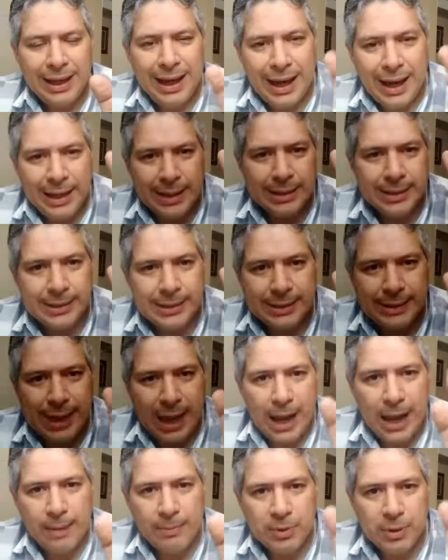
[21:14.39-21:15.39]
It is
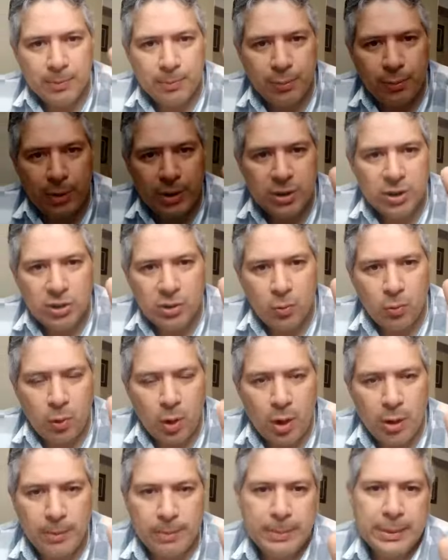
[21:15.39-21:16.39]
time to preach the
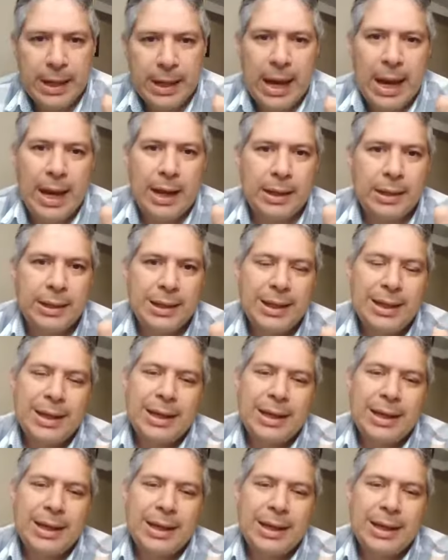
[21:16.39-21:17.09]
word of God.